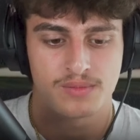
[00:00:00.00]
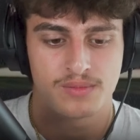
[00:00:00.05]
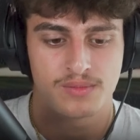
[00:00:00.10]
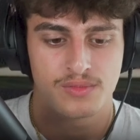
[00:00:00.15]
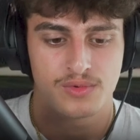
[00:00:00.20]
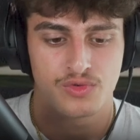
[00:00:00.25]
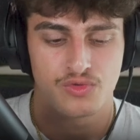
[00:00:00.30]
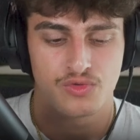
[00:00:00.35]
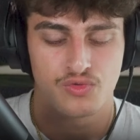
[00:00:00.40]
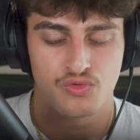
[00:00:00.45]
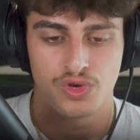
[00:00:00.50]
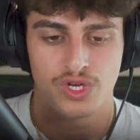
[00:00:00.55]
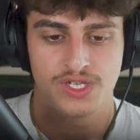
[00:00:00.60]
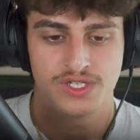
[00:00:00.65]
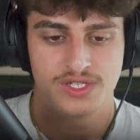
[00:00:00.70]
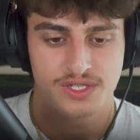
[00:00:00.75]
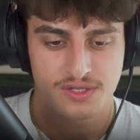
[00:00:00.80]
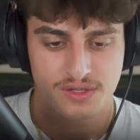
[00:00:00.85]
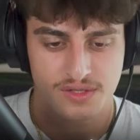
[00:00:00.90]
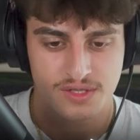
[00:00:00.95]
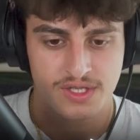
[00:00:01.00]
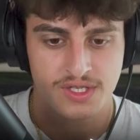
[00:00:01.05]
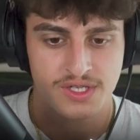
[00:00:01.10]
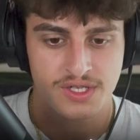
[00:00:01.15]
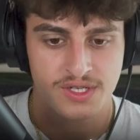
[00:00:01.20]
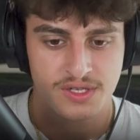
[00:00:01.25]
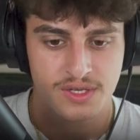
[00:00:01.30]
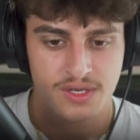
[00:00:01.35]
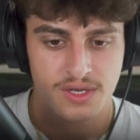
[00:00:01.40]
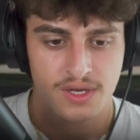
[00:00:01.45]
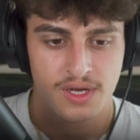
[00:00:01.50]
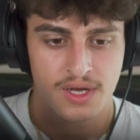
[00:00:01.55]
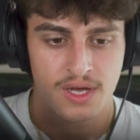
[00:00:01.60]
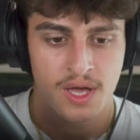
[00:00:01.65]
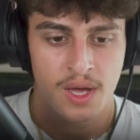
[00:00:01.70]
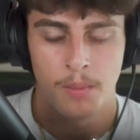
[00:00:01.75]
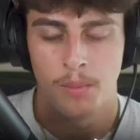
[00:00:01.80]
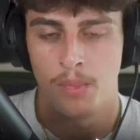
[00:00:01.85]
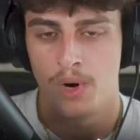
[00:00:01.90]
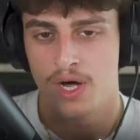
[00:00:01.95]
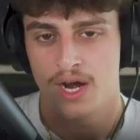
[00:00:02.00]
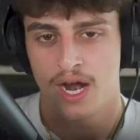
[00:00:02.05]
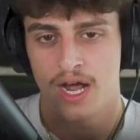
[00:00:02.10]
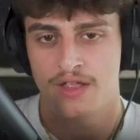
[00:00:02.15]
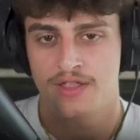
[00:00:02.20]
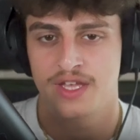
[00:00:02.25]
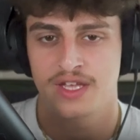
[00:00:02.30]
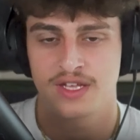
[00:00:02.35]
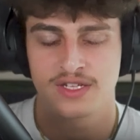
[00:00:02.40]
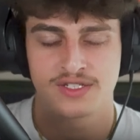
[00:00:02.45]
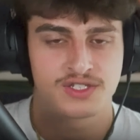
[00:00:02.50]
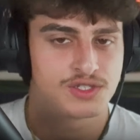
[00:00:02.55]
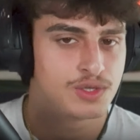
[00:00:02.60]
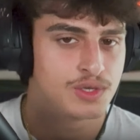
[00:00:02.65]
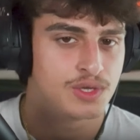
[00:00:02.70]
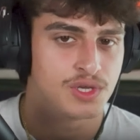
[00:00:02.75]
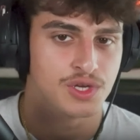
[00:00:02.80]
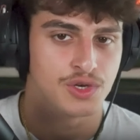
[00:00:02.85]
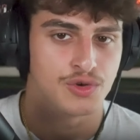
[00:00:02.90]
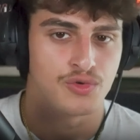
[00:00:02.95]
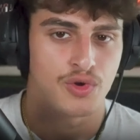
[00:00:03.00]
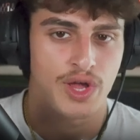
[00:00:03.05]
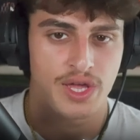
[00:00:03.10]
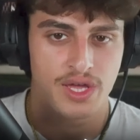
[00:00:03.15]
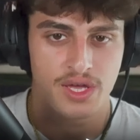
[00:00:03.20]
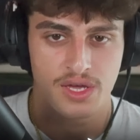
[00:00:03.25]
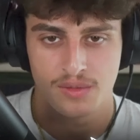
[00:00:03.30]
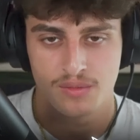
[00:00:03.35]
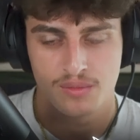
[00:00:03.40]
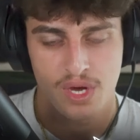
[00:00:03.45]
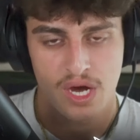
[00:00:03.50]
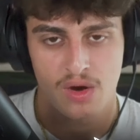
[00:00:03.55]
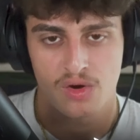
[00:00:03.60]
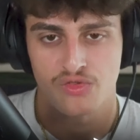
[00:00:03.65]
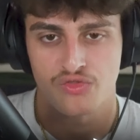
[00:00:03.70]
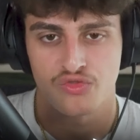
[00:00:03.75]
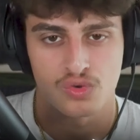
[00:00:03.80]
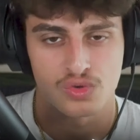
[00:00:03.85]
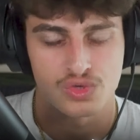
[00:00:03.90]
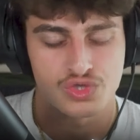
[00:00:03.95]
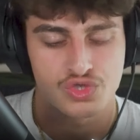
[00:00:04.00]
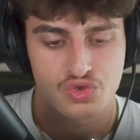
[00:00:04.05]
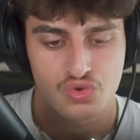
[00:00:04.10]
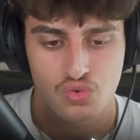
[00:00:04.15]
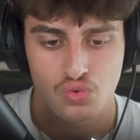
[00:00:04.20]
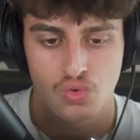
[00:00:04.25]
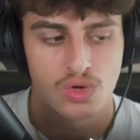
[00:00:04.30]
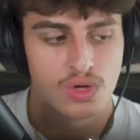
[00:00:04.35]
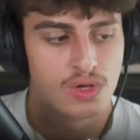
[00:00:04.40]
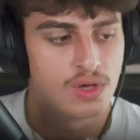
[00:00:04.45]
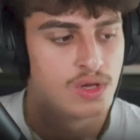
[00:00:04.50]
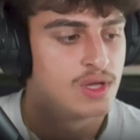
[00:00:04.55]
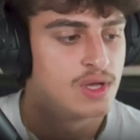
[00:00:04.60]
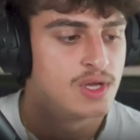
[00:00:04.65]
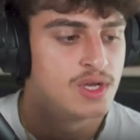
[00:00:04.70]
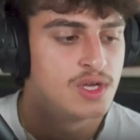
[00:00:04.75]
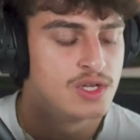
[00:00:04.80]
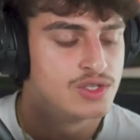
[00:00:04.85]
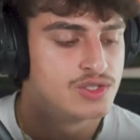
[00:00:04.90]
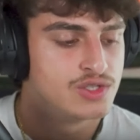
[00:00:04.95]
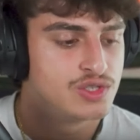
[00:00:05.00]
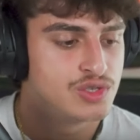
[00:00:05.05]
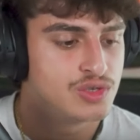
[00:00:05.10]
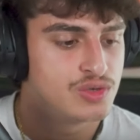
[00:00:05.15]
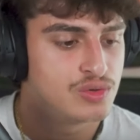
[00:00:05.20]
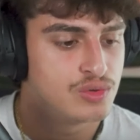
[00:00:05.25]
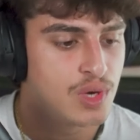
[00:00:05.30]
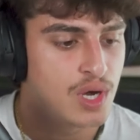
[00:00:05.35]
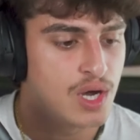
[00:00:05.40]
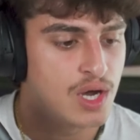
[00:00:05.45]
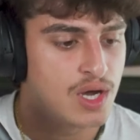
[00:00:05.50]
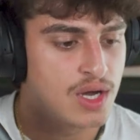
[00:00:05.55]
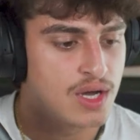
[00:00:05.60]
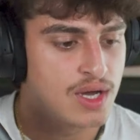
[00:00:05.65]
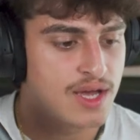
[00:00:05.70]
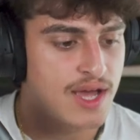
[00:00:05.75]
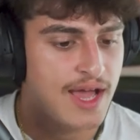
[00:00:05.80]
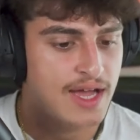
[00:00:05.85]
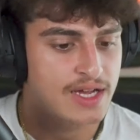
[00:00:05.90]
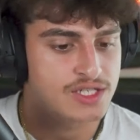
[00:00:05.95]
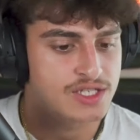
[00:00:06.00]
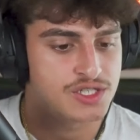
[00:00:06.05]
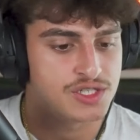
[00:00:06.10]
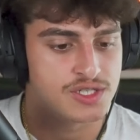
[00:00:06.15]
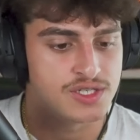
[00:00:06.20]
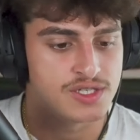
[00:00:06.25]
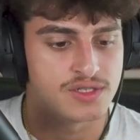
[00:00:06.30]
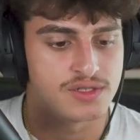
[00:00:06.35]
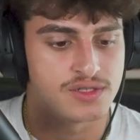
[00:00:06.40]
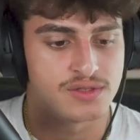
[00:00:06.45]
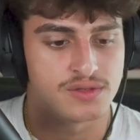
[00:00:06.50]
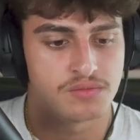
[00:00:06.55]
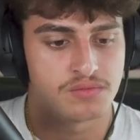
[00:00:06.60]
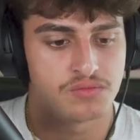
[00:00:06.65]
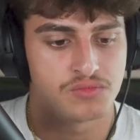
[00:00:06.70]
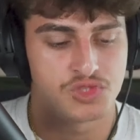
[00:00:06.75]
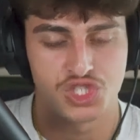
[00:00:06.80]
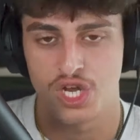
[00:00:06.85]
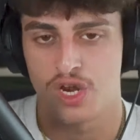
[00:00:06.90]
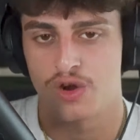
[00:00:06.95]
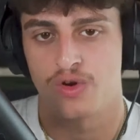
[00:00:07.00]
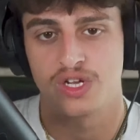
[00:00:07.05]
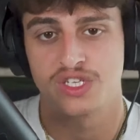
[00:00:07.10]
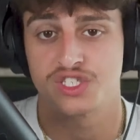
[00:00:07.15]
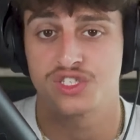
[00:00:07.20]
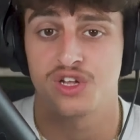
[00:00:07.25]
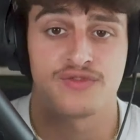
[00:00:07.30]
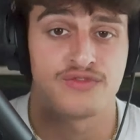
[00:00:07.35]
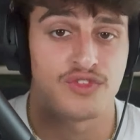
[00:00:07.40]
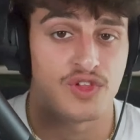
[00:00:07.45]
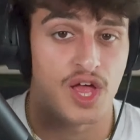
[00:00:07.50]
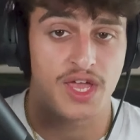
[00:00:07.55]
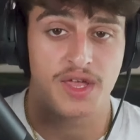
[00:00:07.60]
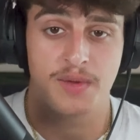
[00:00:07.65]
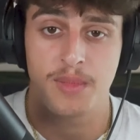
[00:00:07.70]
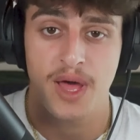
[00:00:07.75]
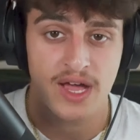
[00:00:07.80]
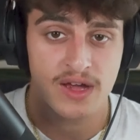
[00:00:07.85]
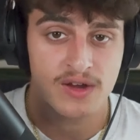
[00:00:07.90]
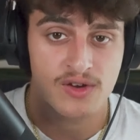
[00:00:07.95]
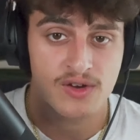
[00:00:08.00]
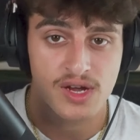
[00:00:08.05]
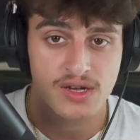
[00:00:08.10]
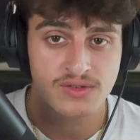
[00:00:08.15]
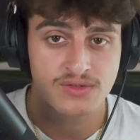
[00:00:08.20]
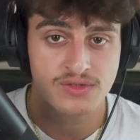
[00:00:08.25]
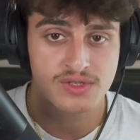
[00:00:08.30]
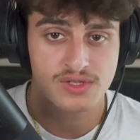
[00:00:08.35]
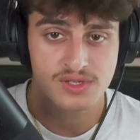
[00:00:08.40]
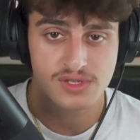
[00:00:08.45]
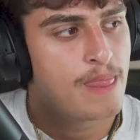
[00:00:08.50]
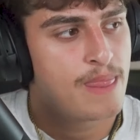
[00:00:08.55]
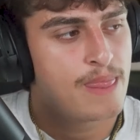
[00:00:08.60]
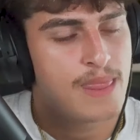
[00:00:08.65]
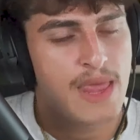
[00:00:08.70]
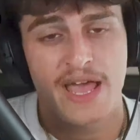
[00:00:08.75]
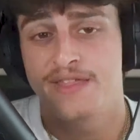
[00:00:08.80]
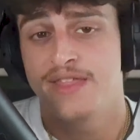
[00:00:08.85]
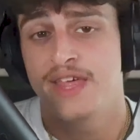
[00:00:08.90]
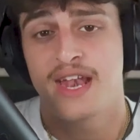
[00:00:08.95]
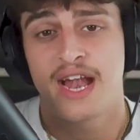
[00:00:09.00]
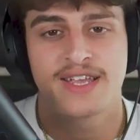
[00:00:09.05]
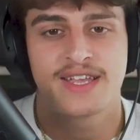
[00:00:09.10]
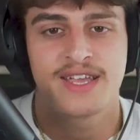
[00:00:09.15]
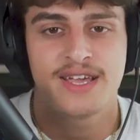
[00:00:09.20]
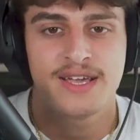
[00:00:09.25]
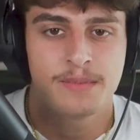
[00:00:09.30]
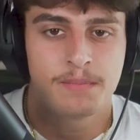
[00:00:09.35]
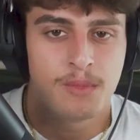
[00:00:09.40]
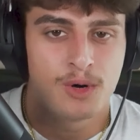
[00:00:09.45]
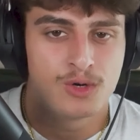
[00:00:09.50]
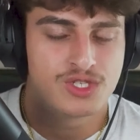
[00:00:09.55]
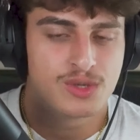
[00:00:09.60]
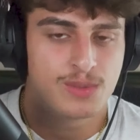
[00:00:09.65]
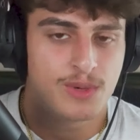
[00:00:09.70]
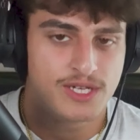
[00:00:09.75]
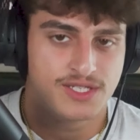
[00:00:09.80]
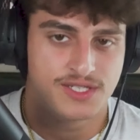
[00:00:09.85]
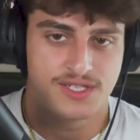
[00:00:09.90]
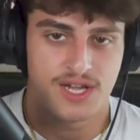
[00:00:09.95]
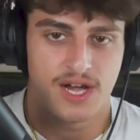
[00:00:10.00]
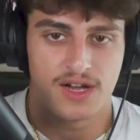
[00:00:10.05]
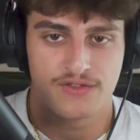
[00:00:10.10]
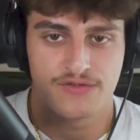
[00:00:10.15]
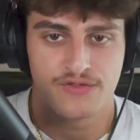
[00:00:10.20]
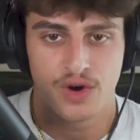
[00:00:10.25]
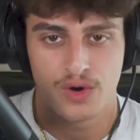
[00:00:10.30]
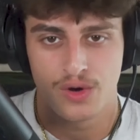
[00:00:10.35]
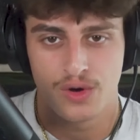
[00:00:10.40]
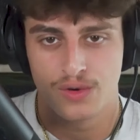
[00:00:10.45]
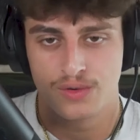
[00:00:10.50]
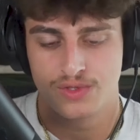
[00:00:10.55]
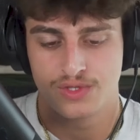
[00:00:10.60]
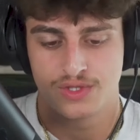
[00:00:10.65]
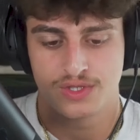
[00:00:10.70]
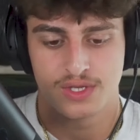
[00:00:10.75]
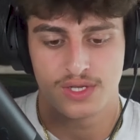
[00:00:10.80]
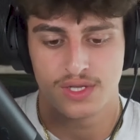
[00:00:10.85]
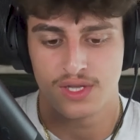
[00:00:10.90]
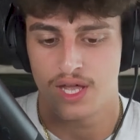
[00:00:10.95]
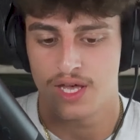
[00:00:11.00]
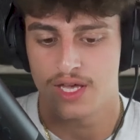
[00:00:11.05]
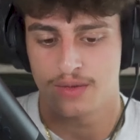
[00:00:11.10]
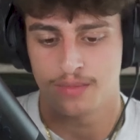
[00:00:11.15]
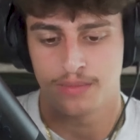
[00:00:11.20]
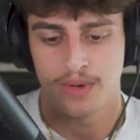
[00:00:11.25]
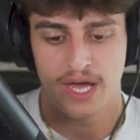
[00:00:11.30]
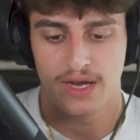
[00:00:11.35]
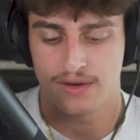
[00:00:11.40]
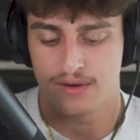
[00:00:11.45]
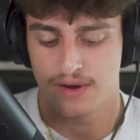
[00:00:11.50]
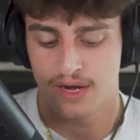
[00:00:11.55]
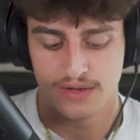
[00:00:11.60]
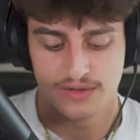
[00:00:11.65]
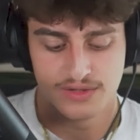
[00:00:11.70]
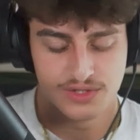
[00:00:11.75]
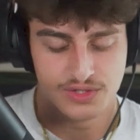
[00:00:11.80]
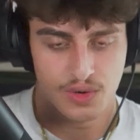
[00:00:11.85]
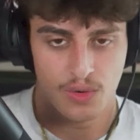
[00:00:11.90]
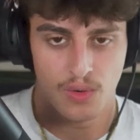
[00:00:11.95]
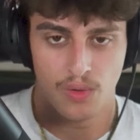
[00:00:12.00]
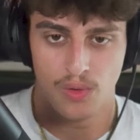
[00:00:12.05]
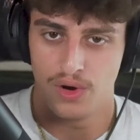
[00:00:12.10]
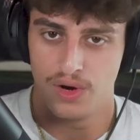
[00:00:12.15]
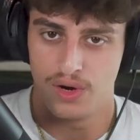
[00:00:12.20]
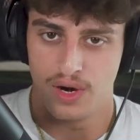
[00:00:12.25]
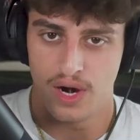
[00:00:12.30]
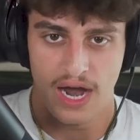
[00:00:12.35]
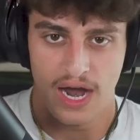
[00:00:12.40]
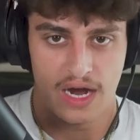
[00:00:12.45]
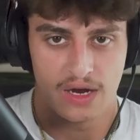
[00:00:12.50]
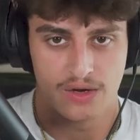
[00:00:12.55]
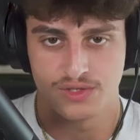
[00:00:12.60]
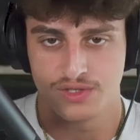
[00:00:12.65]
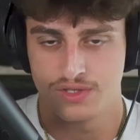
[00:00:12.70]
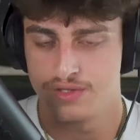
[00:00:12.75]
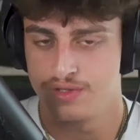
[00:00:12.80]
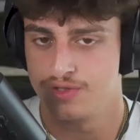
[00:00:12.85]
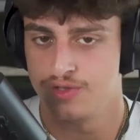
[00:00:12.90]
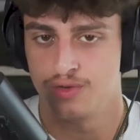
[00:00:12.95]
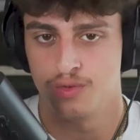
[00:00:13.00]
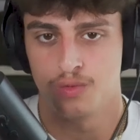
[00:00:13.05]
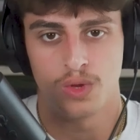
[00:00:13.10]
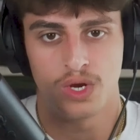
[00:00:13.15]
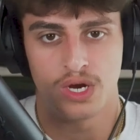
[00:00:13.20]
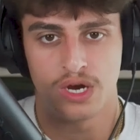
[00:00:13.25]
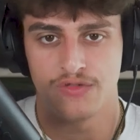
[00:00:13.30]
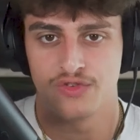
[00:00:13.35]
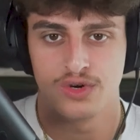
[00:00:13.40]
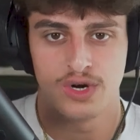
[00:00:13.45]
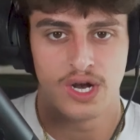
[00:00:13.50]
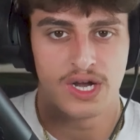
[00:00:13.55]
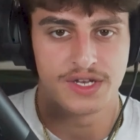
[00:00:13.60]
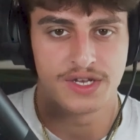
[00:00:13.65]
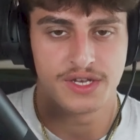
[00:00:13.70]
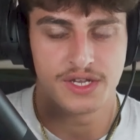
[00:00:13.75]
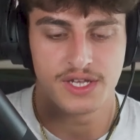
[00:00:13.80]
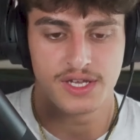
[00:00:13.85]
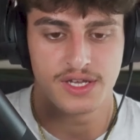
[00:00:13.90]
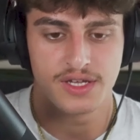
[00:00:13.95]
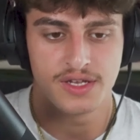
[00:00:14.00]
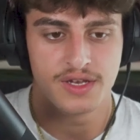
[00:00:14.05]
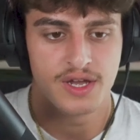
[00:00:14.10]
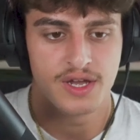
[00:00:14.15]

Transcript: recently, but I think it's still a great and powerful tool to actually generate stuff like backgrounds. And then I get most of my stock photos, like backgrounds or houses or whatever I need,